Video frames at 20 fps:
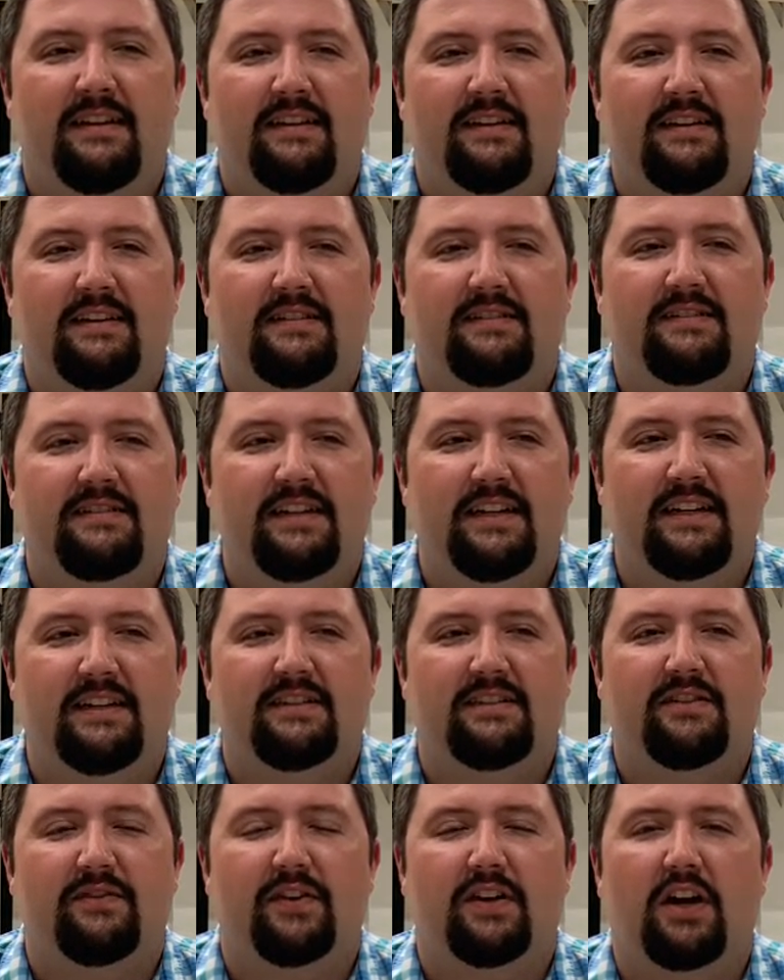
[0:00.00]
the
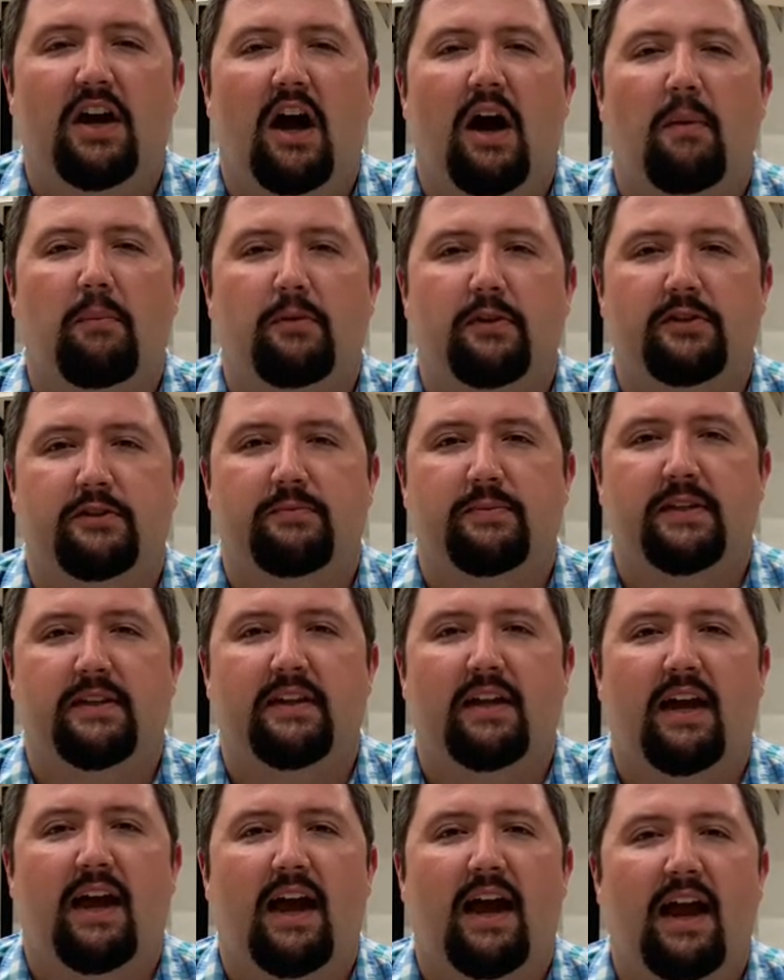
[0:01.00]
sense of accomplishment
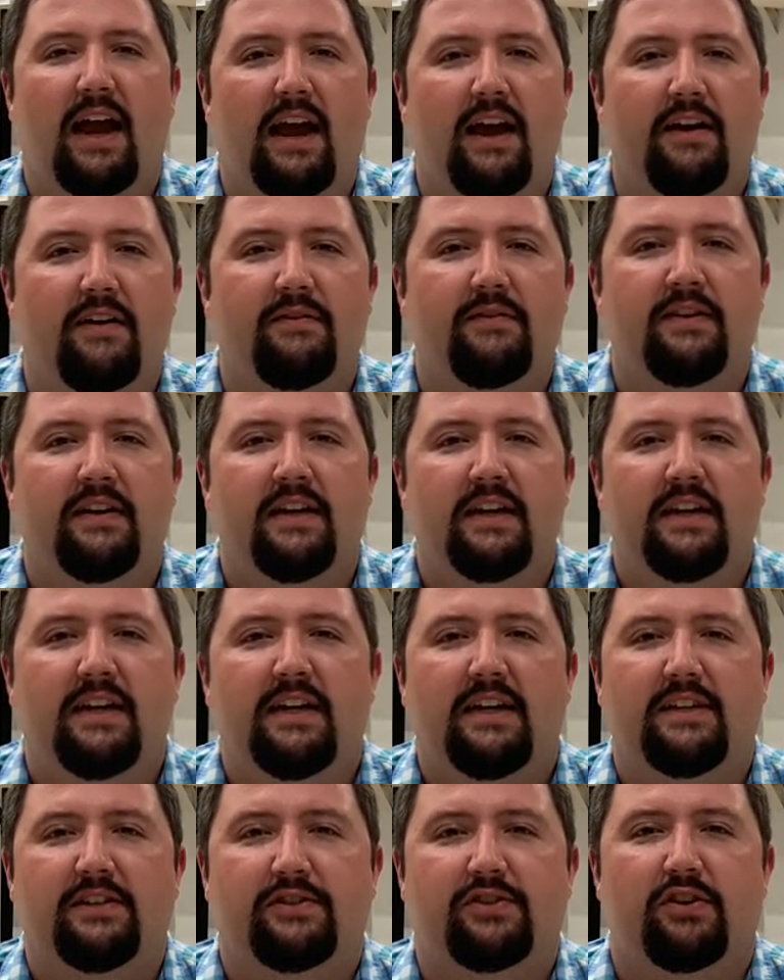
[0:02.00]
that I have
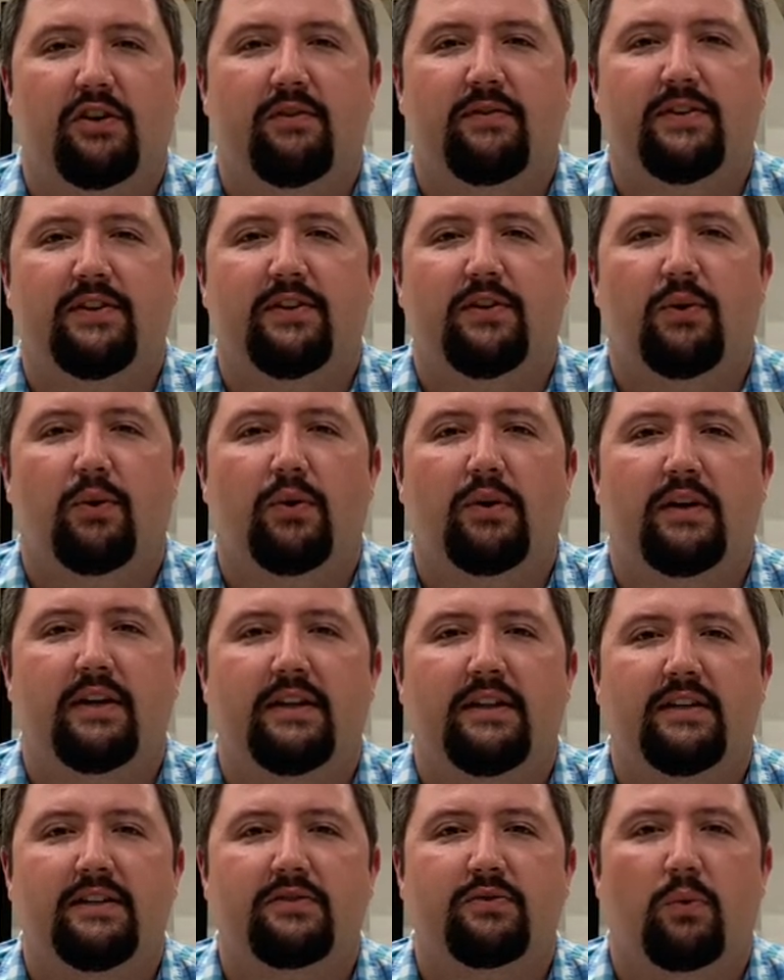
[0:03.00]
in serving the Lord
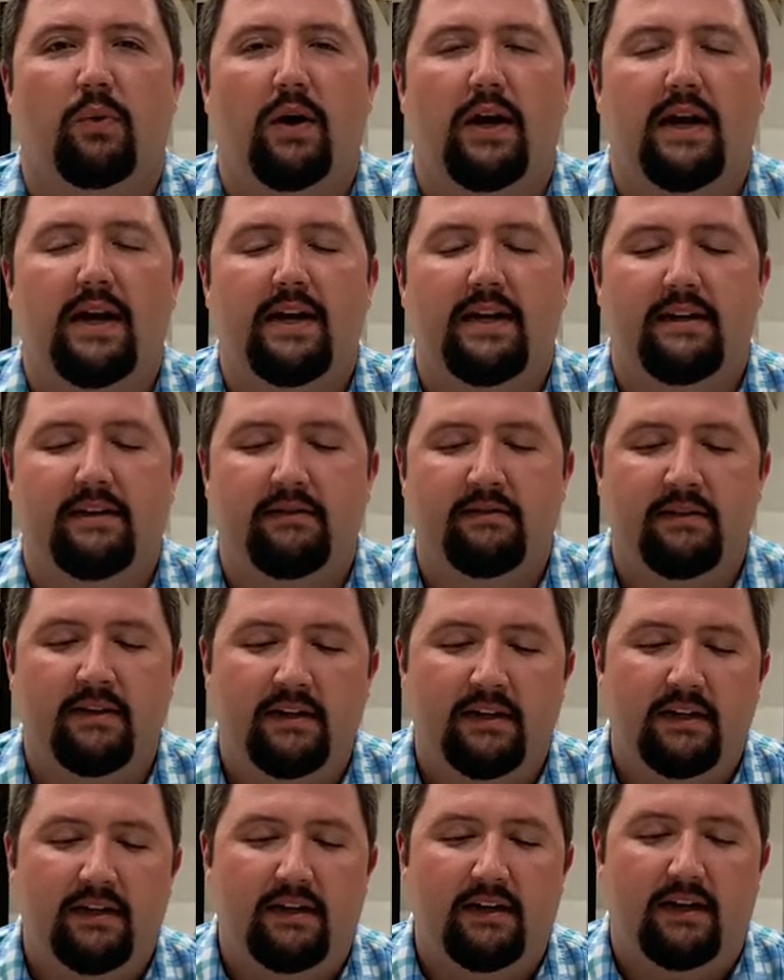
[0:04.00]
in this way. And
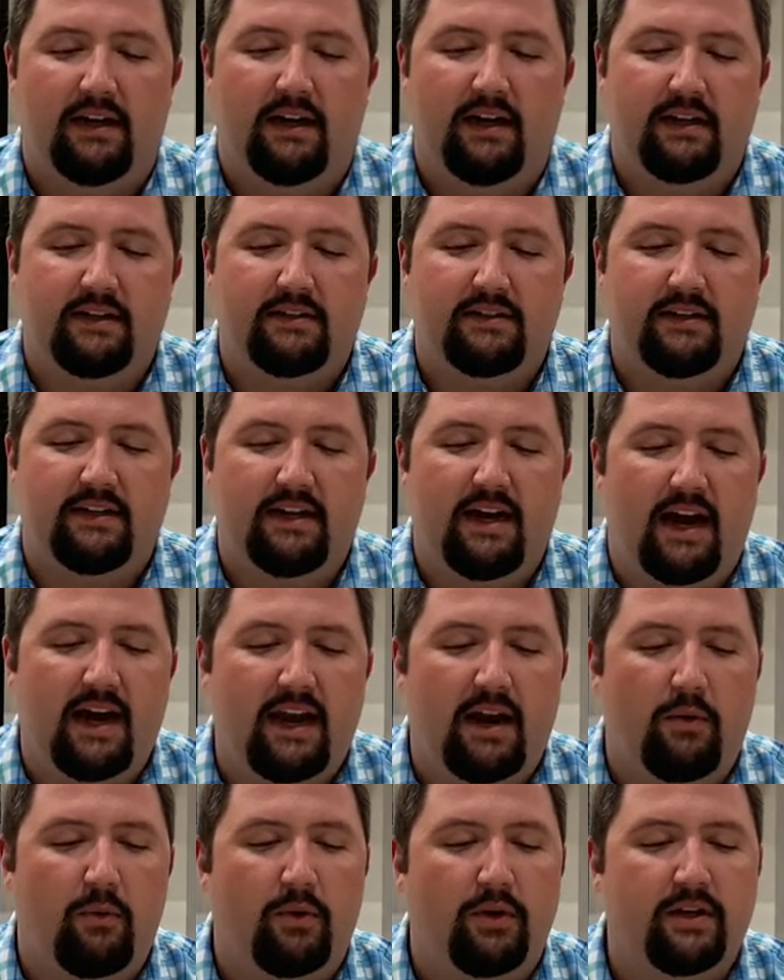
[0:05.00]
uh,
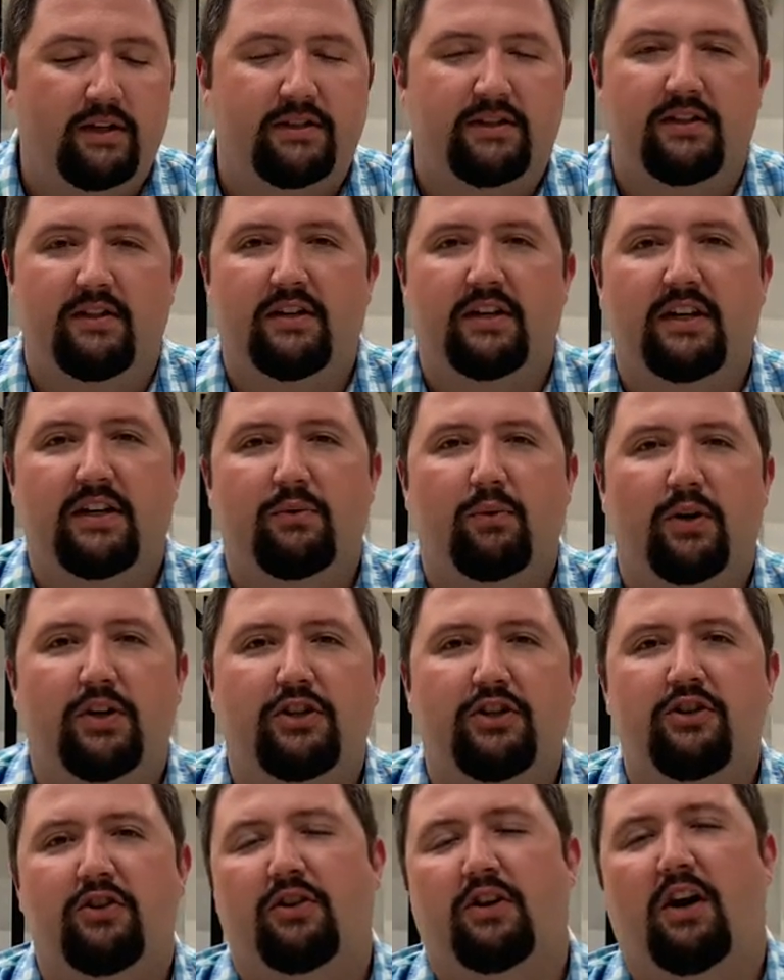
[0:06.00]
tonight I want us to look at
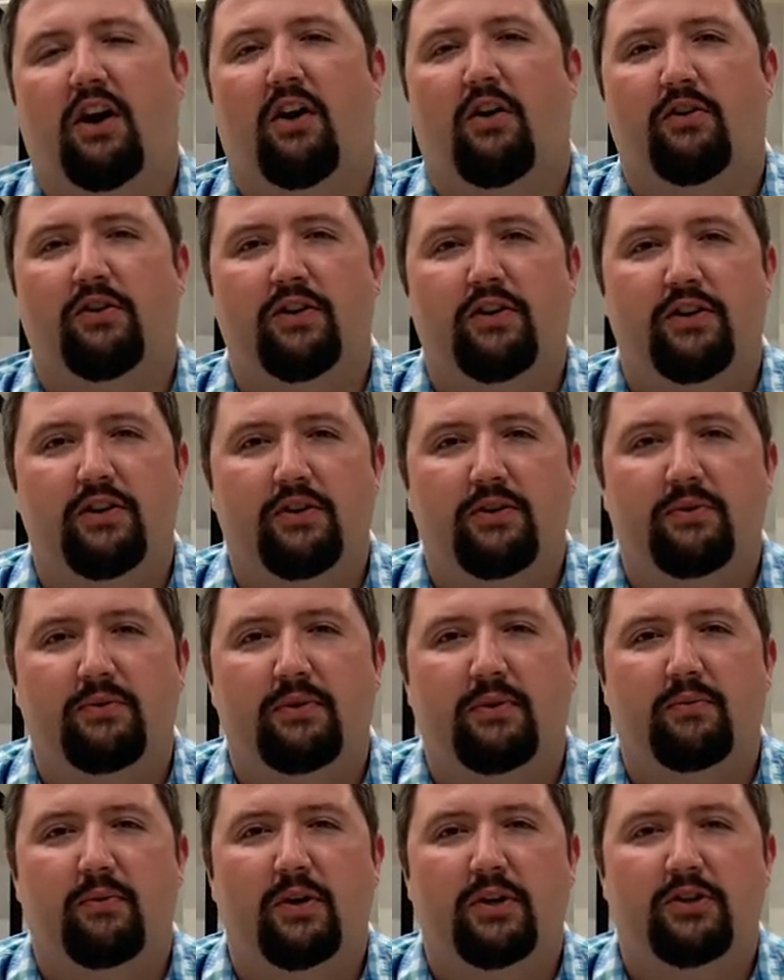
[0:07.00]
what you're called to do
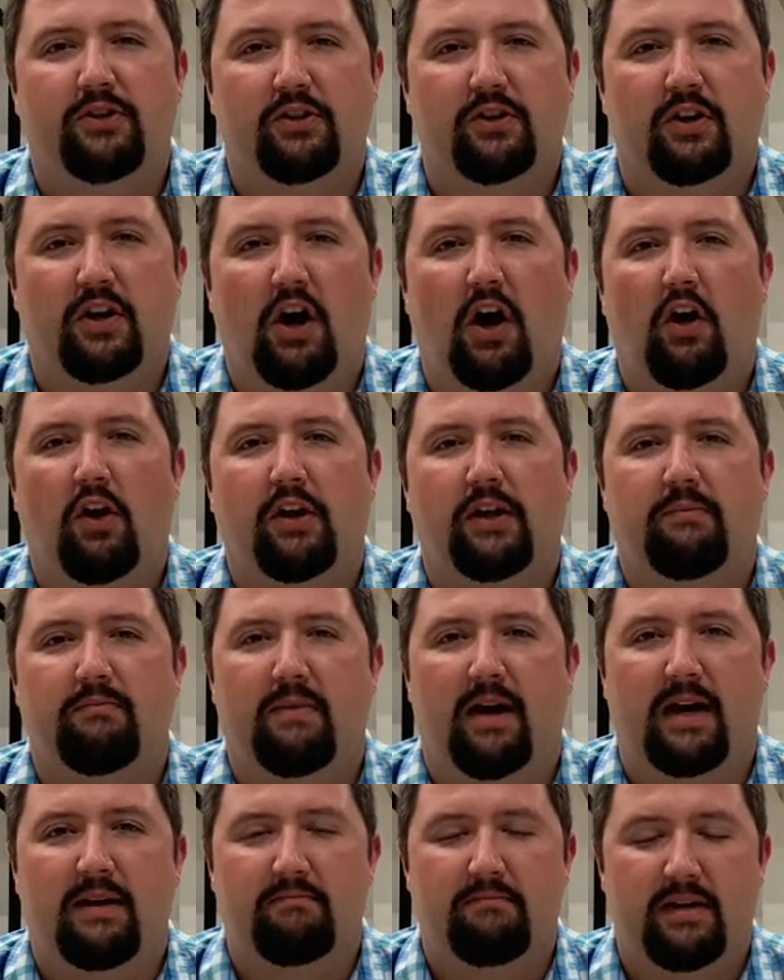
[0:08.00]
and what your calling
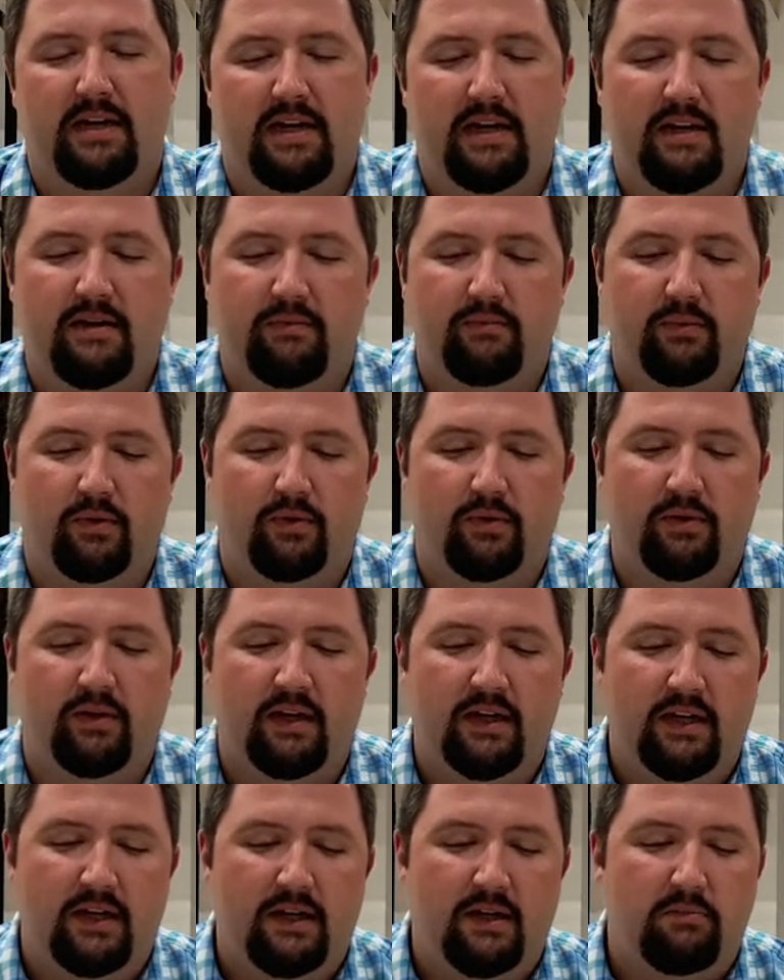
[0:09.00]
might be. And
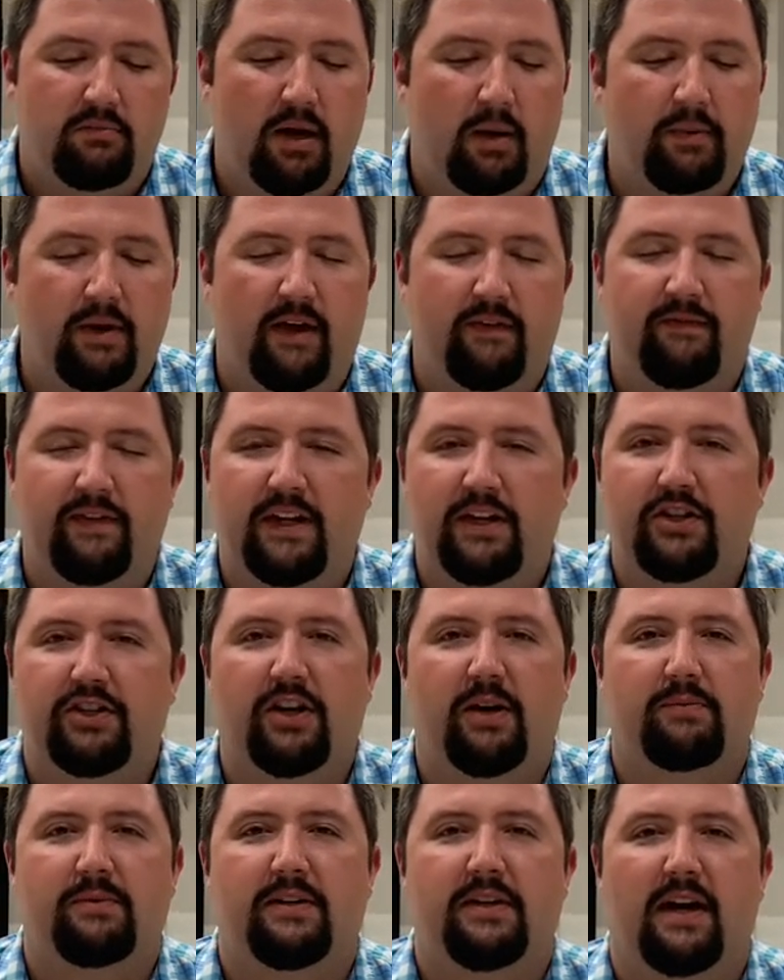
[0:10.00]
we'll probably not finish
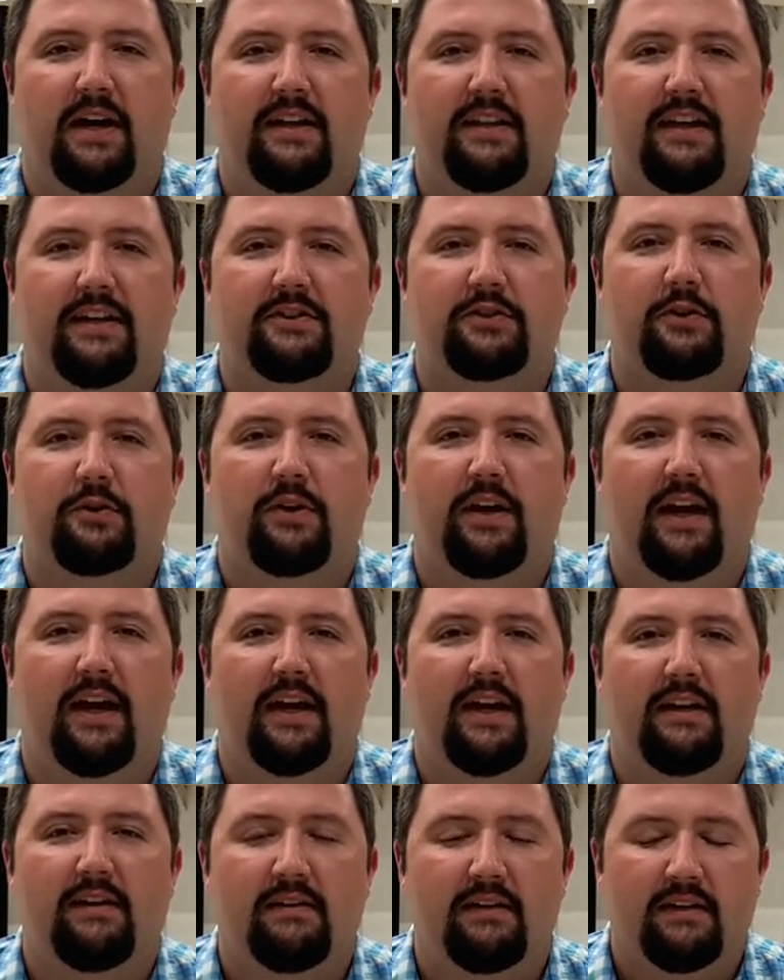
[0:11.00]
up tonight, and that's
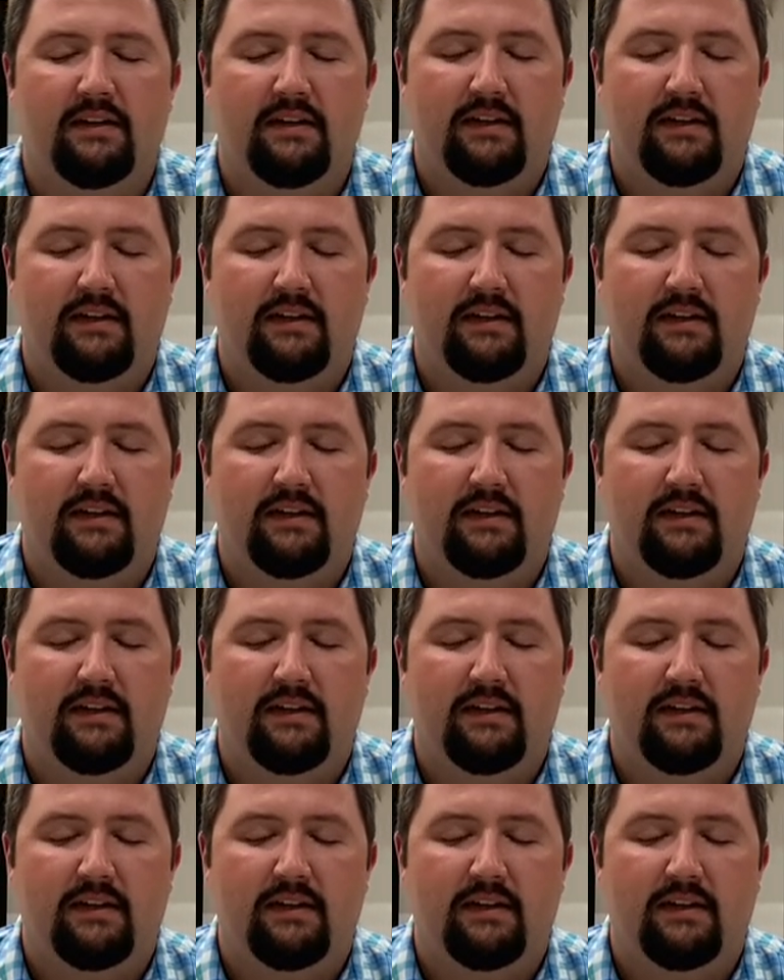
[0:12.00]
okay.